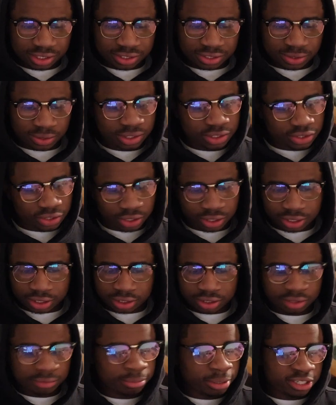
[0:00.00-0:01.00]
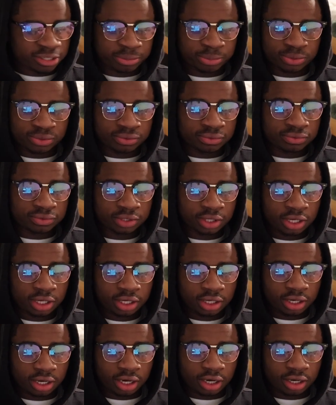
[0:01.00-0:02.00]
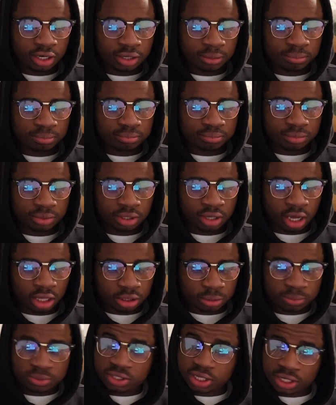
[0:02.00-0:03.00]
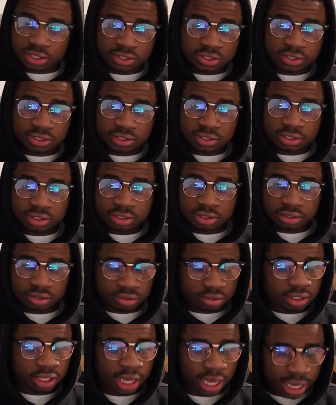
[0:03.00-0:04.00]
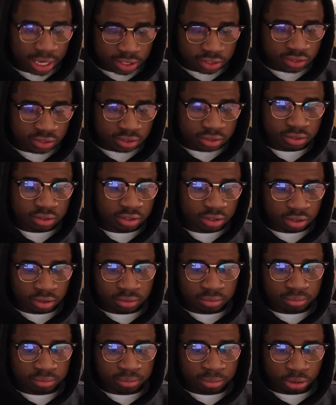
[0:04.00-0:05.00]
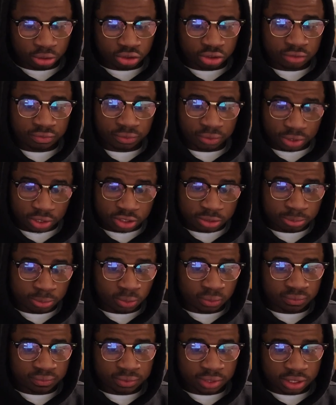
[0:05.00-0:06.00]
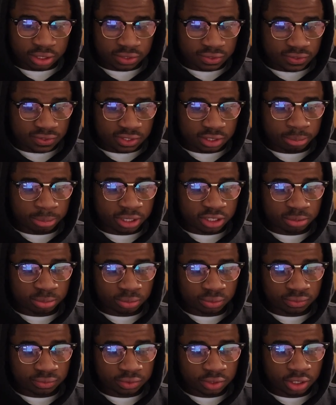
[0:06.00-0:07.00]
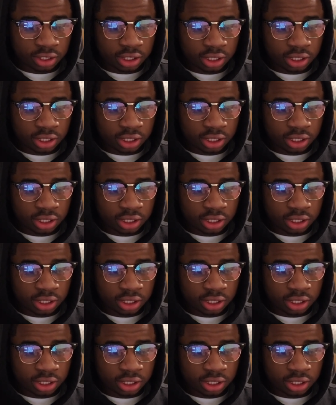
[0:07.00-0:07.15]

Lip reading: So he took best move. Gotham Chess has pushed for this move, that this is the best move.